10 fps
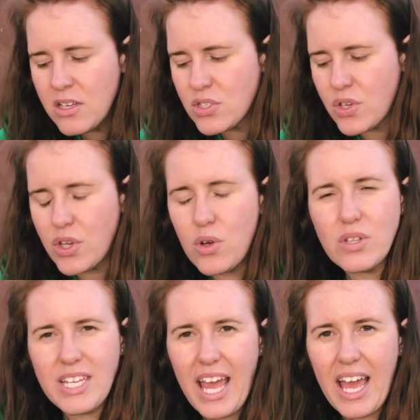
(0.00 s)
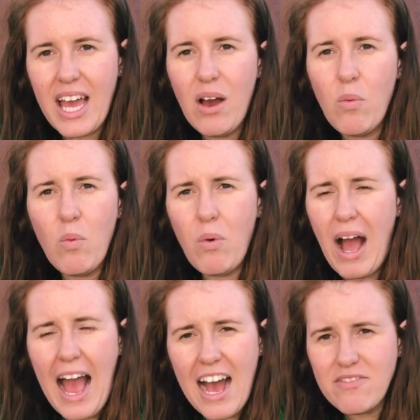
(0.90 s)
So you'll take
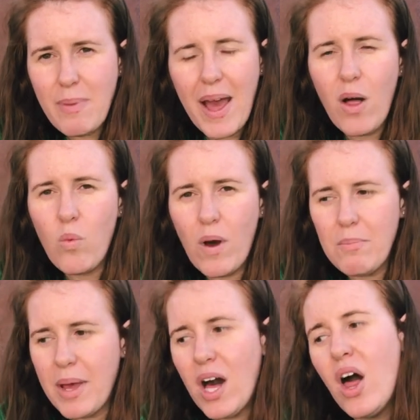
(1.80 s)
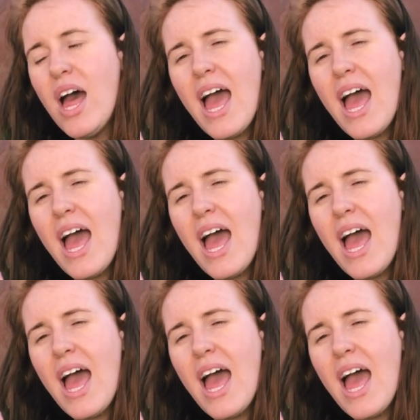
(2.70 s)
half bale, one bale,